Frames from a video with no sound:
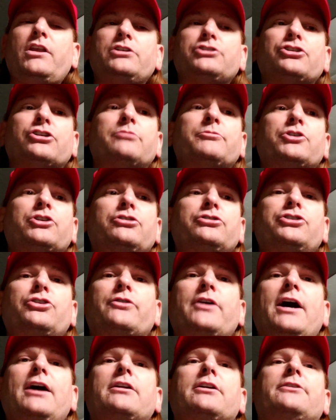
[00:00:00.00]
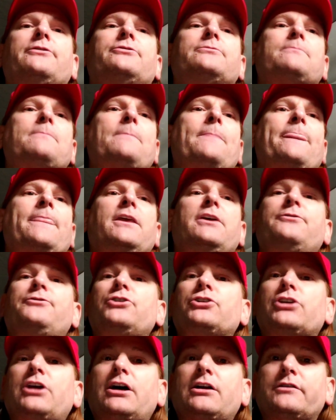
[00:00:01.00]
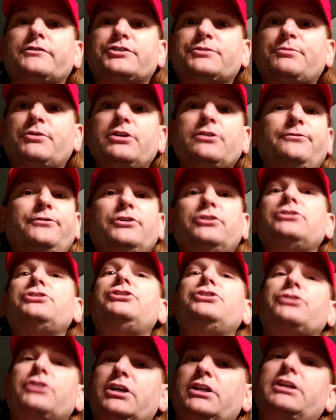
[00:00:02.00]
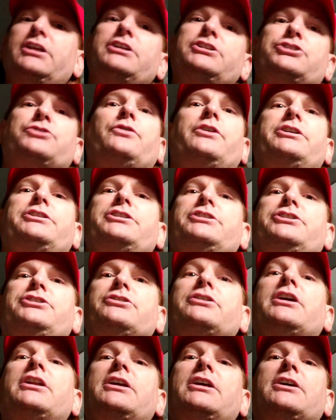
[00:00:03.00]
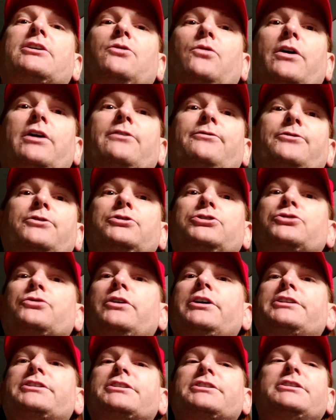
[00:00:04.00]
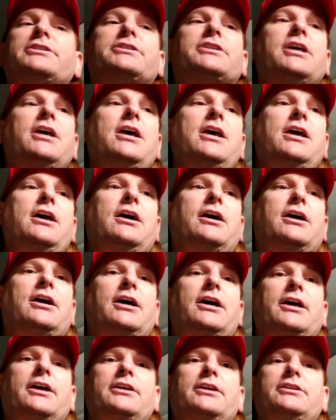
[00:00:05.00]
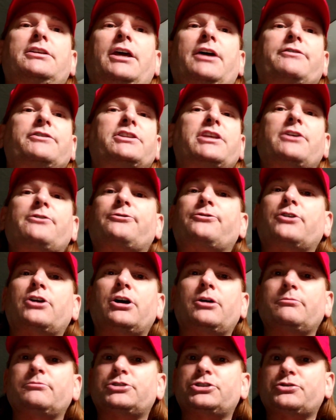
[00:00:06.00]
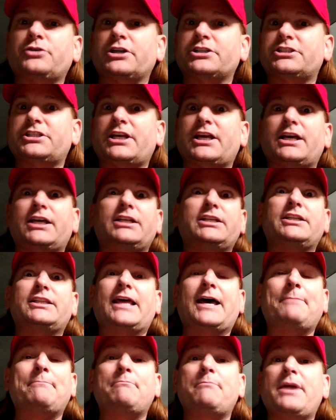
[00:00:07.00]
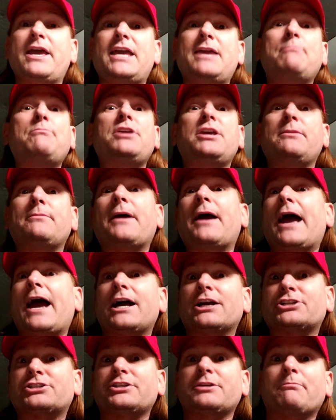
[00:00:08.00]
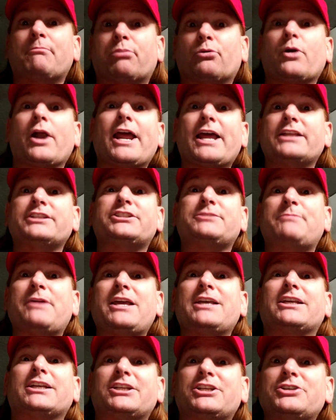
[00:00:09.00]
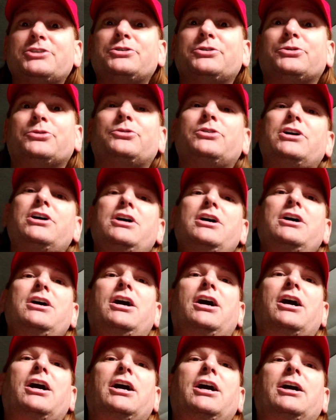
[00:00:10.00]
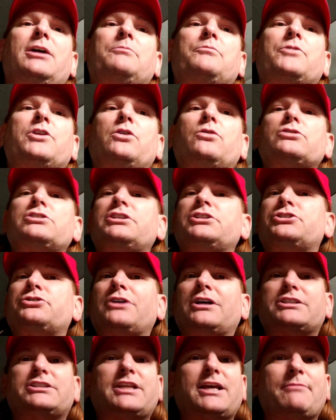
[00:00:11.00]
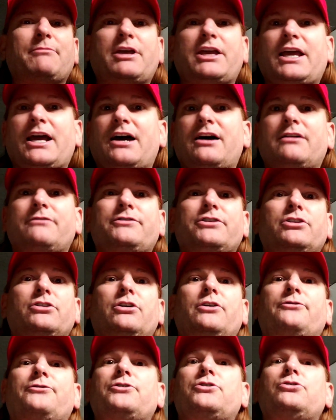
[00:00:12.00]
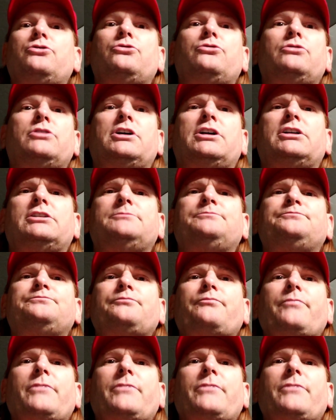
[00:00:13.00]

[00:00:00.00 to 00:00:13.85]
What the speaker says: terminal you're out of. If you're out of Springfield, you're going to get choices. You're going to get quite a few choices. Everything from trucks that may be actually brand spanking new, to trucks that may have a few